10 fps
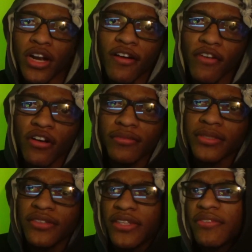I've heard from
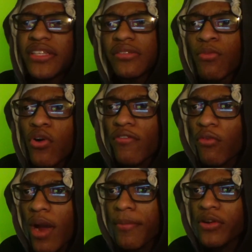Chief Keef, he's more of a
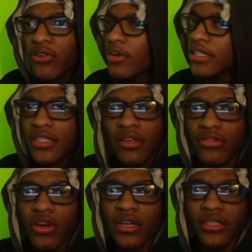rapper. You know, he just gonna
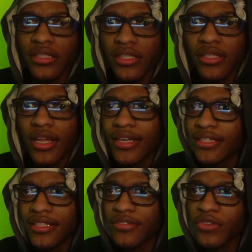talk his shit. Like he
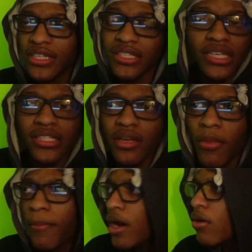just he said something
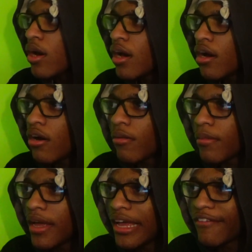about um
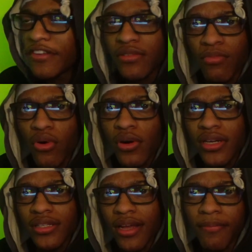if his
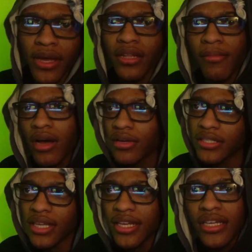boys like bail him out. He
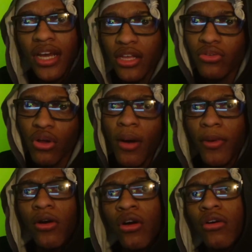said he you know I'm
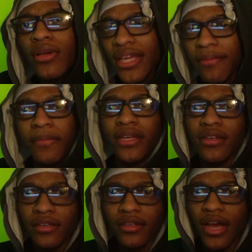gonna go get me.
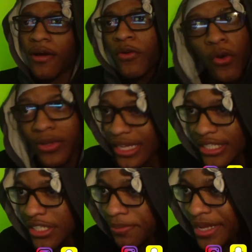I don't know what that
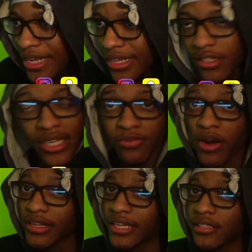shit mean. There's
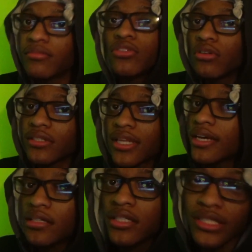probably like some, you know,
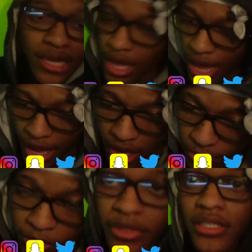slang hood shit. Hey, I'm
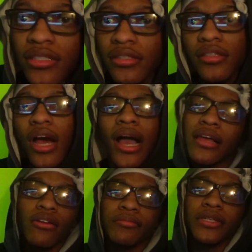a bitch. I ain't
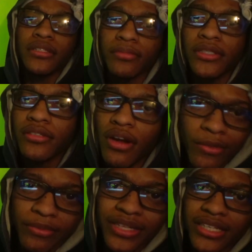no bitch, but you know, I'm
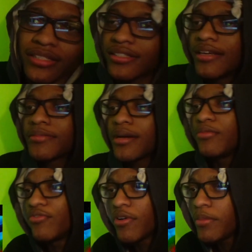a bitch at the same time,
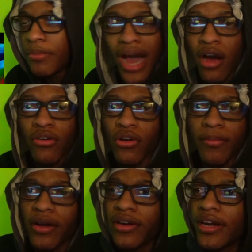you feel me? But I don't know
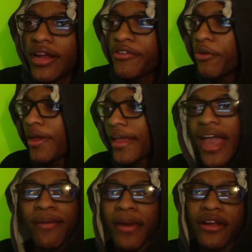about none of that, you know, that
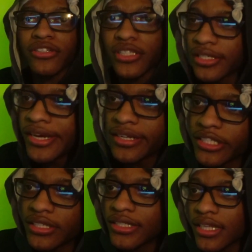gangbanger shit.
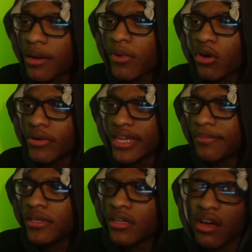Shit, he said I'm gonna go get
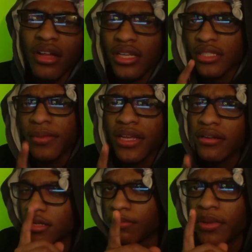me. Y'all explain
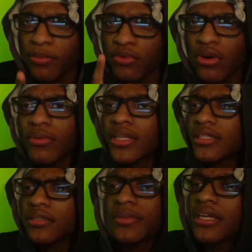it. The people who know what that
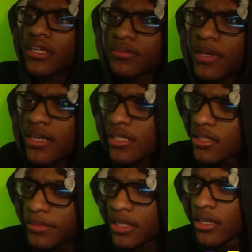shit mean, explain that to
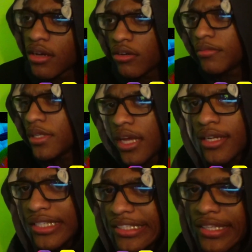me. me, I
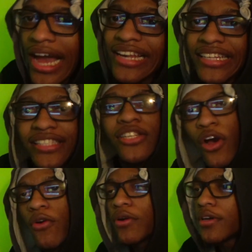need I need time.
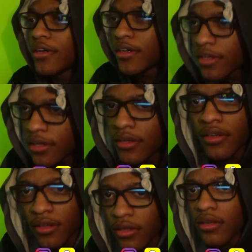Yeah, I'm red,
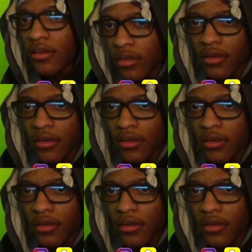but I'm no